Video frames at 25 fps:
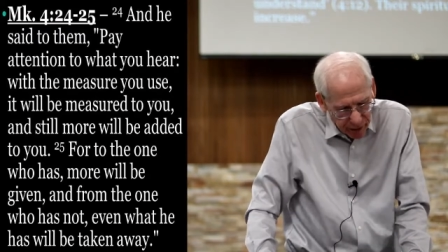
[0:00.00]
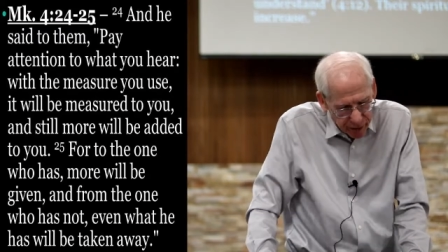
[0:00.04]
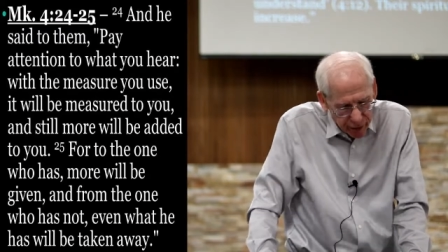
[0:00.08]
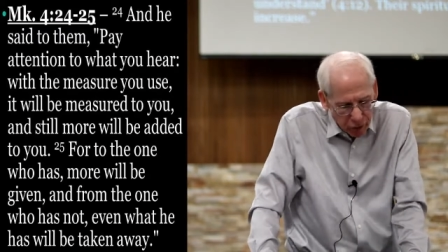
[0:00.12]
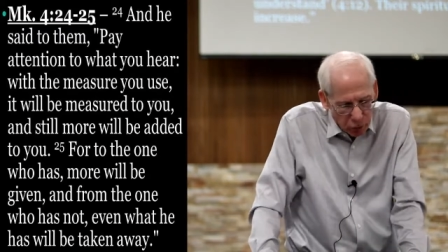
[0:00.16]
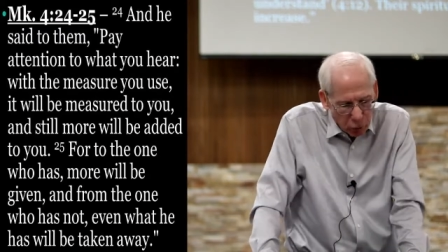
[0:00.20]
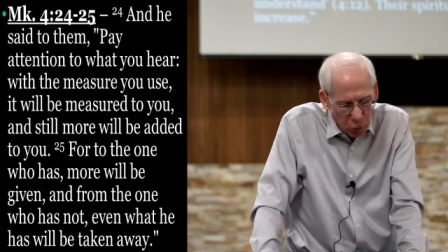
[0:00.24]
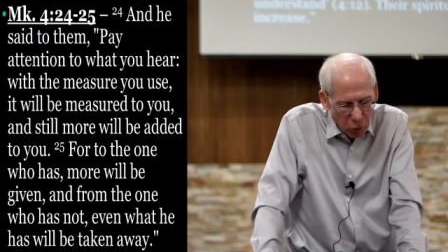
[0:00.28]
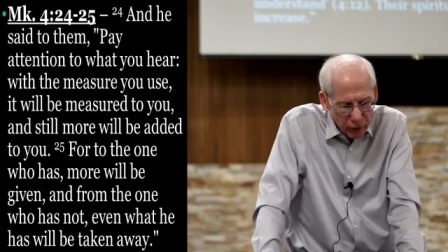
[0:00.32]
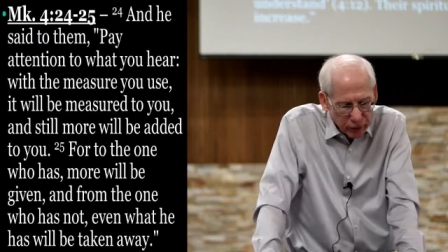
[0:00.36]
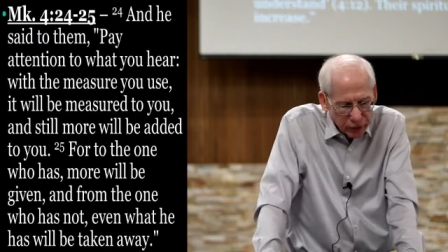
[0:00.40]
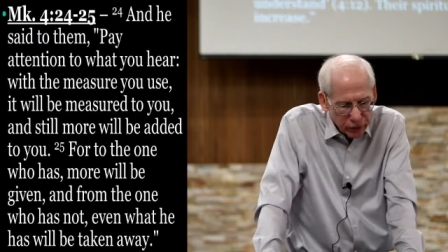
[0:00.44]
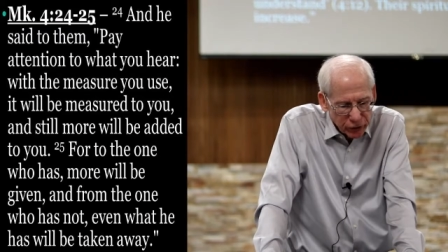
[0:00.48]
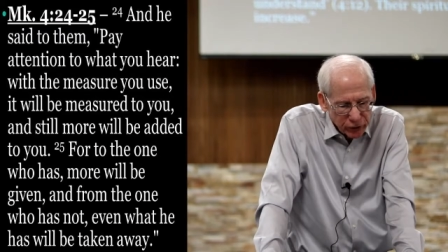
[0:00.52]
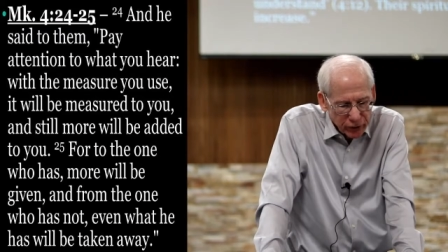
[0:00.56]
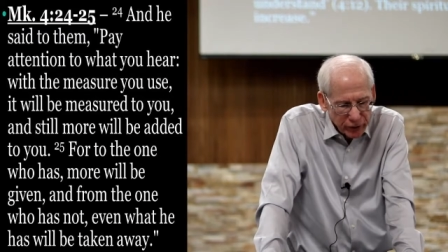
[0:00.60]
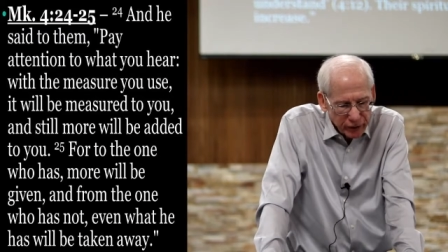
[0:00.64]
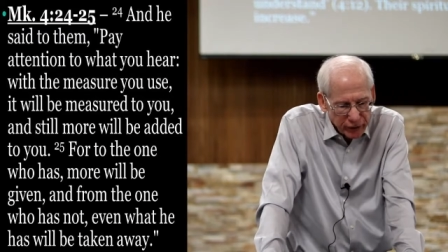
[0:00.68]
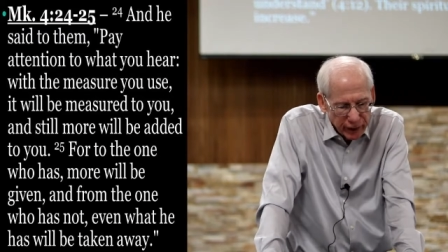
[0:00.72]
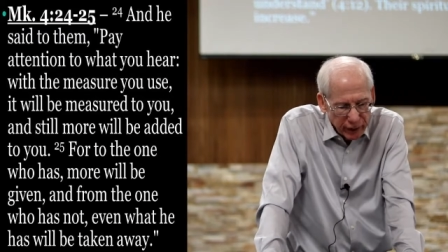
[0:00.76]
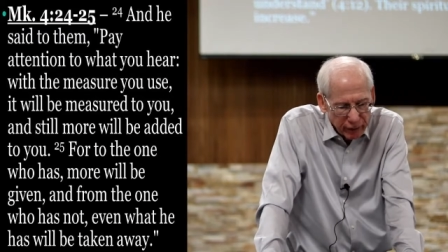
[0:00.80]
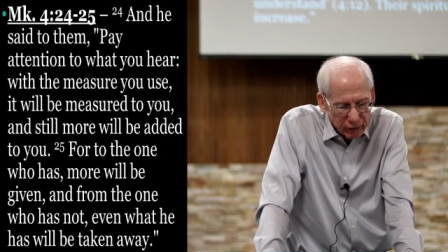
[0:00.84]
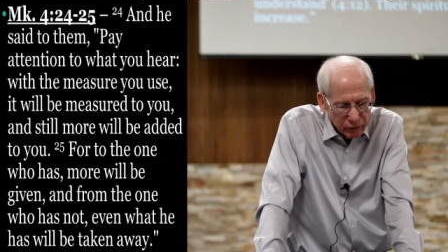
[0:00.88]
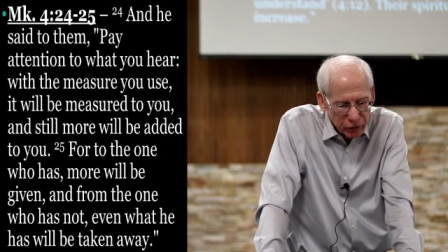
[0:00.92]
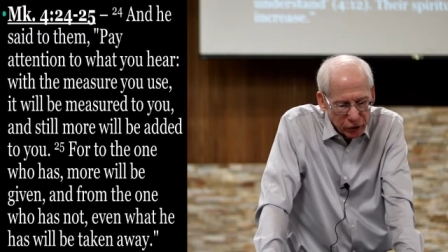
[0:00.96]
they
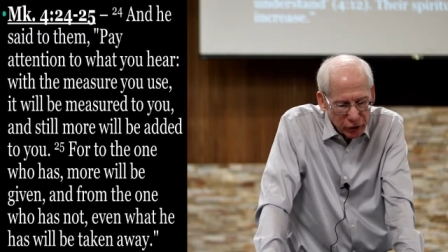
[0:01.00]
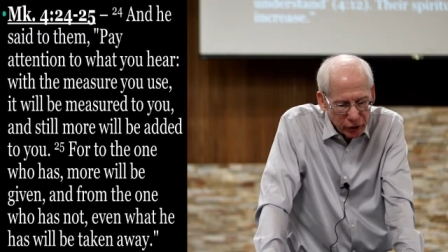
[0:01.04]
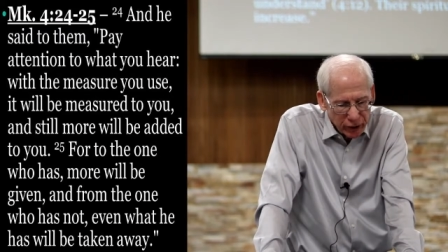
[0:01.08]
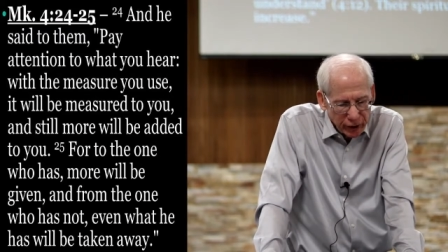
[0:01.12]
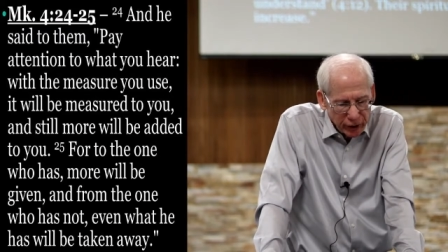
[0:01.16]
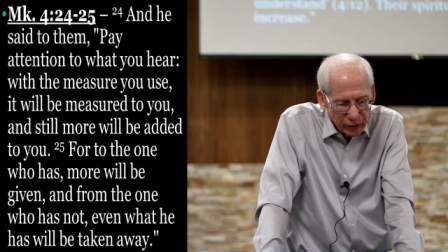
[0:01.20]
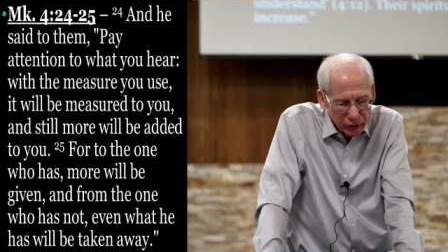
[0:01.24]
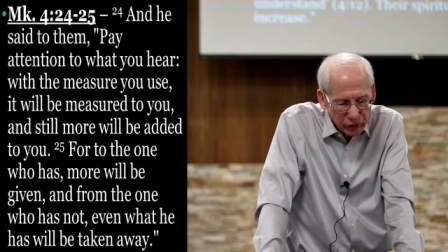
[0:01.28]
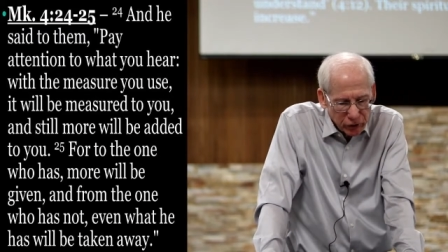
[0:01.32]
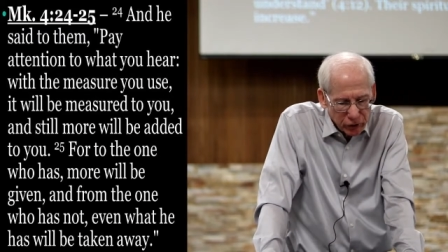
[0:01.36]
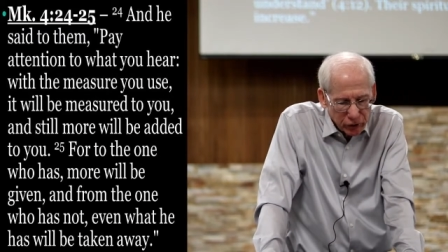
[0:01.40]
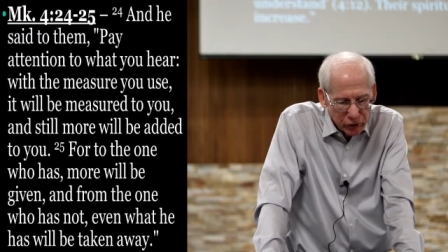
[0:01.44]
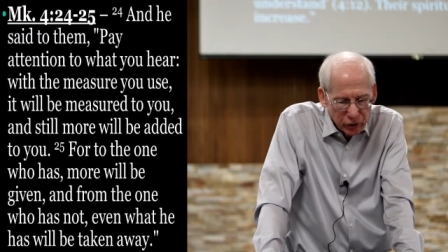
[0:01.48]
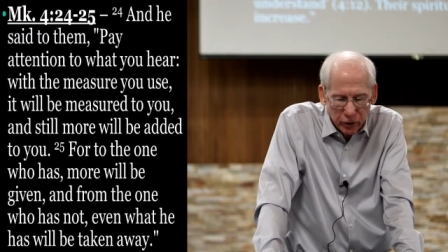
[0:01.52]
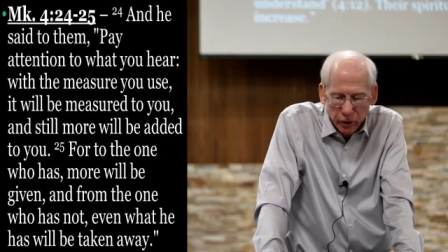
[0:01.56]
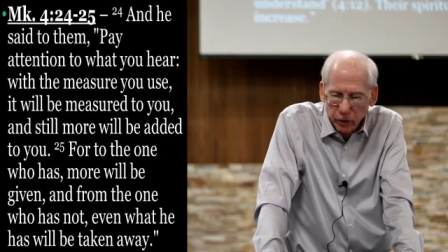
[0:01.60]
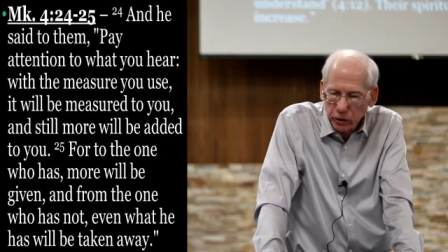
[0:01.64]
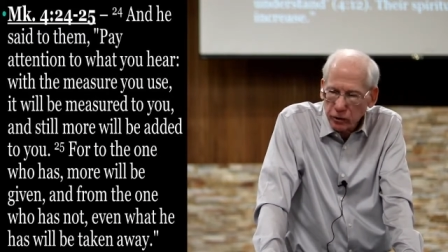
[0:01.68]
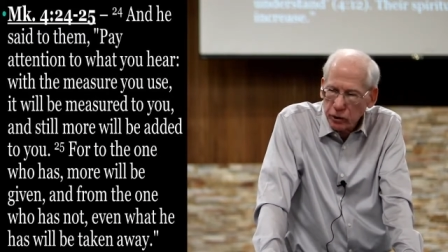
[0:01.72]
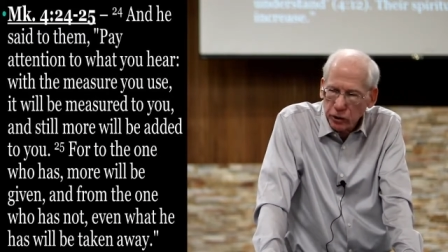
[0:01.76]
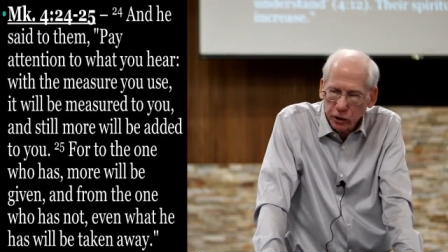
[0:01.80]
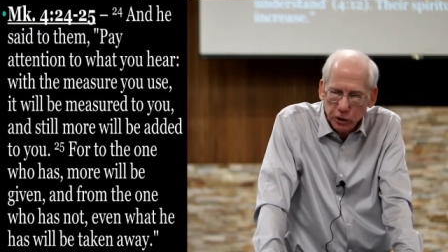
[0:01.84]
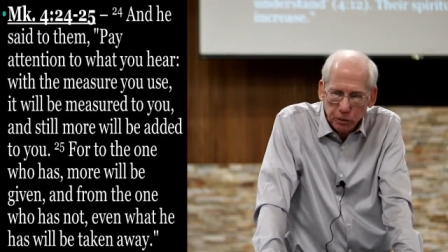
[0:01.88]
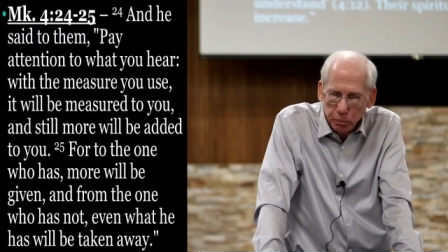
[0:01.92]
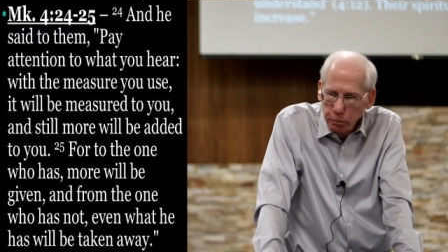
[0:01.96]
questioned how Jesus
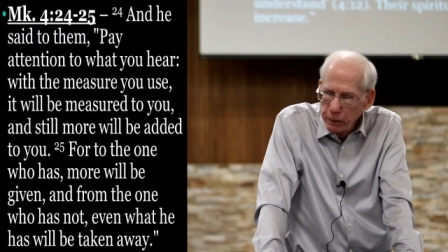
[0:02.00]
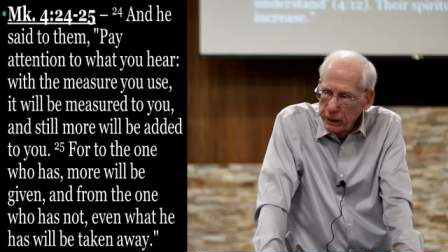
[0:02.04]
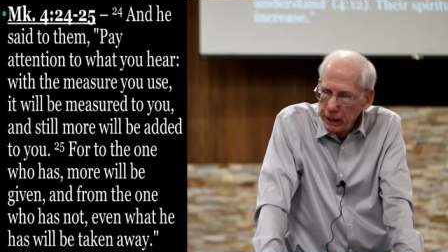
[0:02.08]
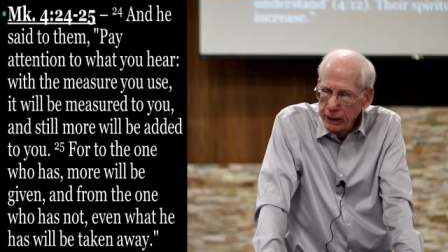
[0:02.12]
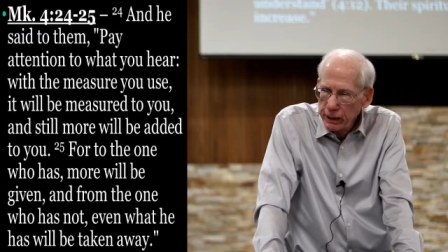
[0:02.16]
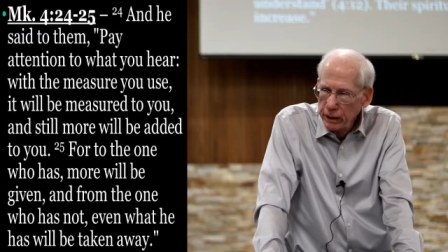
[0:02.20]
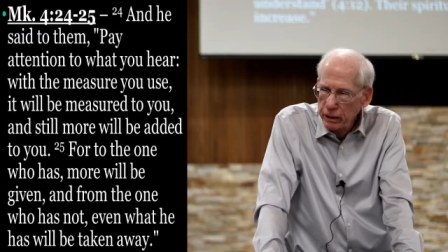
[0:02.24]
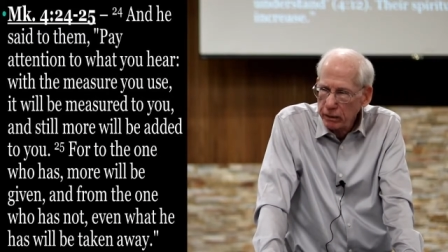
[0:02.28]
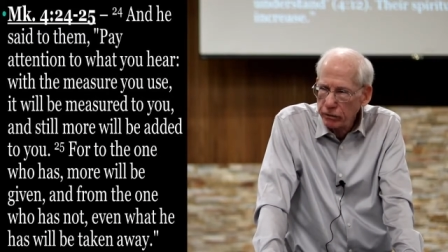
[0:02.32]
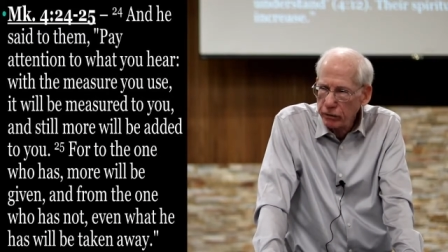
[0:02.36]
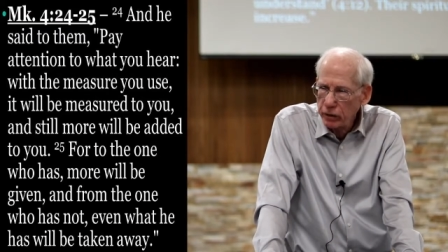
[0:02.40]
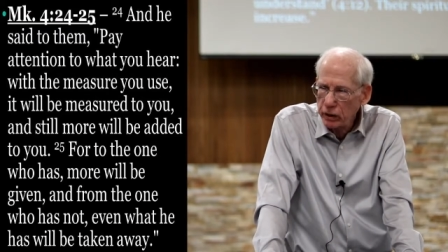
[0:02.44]
could speak